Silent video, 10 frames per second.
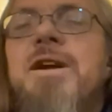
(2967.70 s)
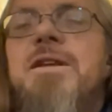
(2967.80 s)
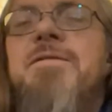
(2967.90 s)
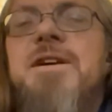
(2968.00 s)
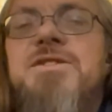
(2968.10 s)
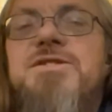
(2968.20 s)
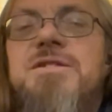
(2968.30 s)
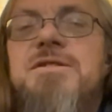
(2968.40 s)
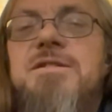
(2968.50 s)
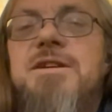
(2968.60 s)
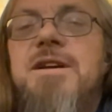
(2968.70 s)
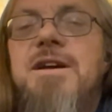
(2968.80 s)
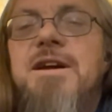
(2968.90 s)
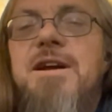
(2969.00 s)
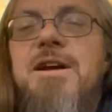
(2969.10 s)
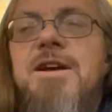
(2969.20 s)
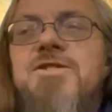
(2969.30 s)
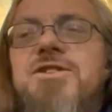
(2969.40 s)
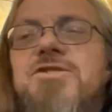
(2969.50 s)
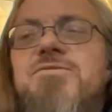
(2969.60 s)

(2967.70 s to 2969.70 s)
weighted vest. She